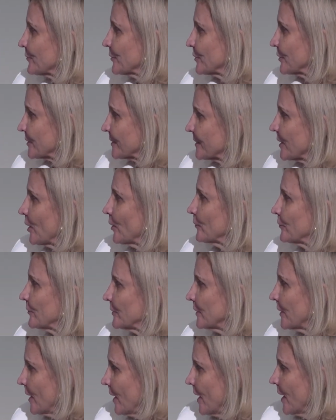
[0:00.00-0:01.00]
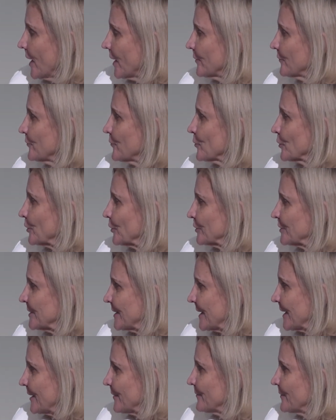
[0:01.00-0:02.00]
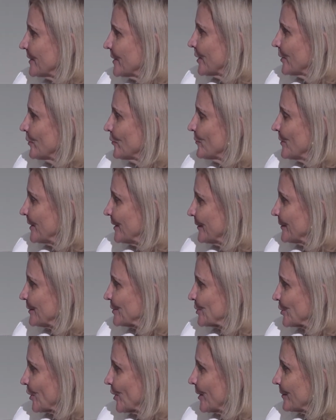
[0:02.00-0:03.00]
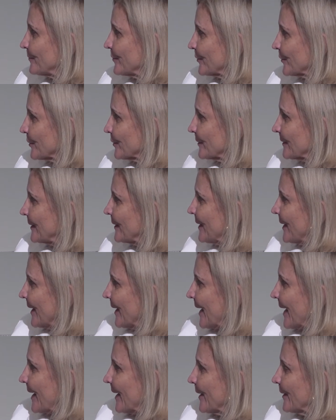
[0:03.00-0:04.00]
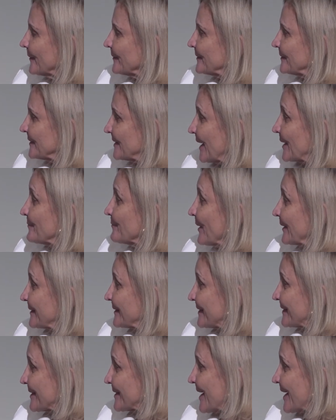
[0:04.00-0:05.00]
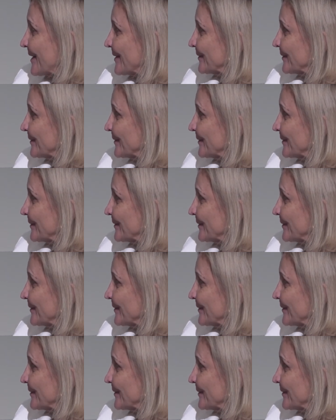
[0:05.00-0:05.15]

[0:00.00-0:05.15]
yourself and for your team, and you've been in the job for 10 months now.